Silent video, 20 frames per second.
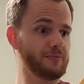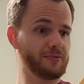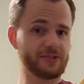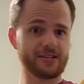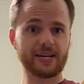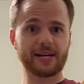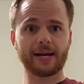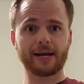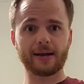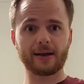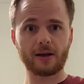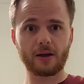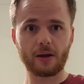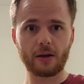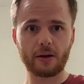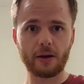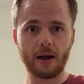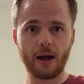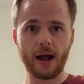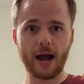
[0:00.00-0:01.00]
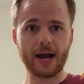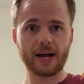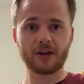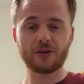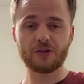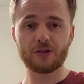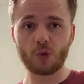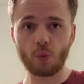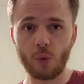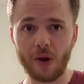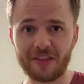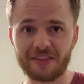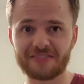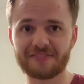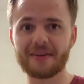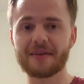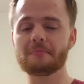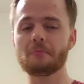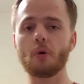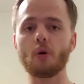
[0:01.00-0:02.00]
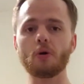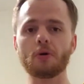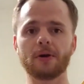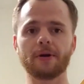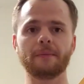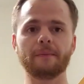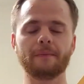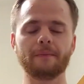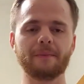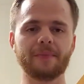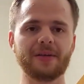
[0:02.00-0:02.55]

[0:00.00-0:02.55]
was like, I can do Wednesday morning.